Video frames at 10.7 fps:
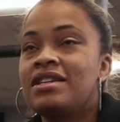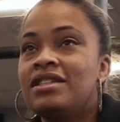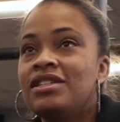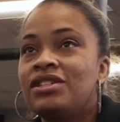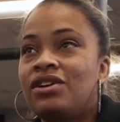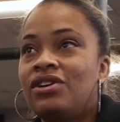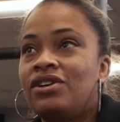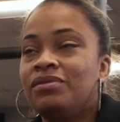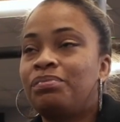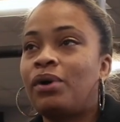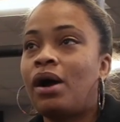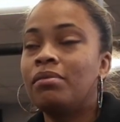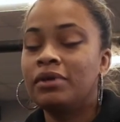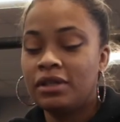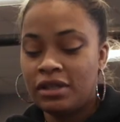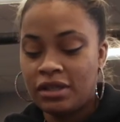these are
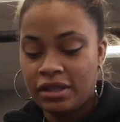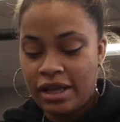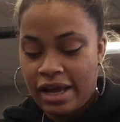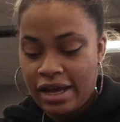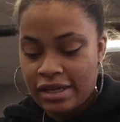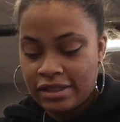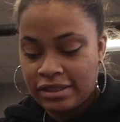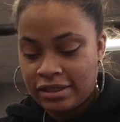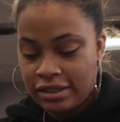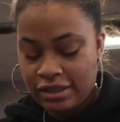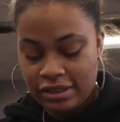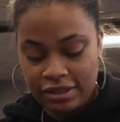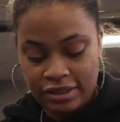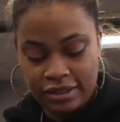probably the last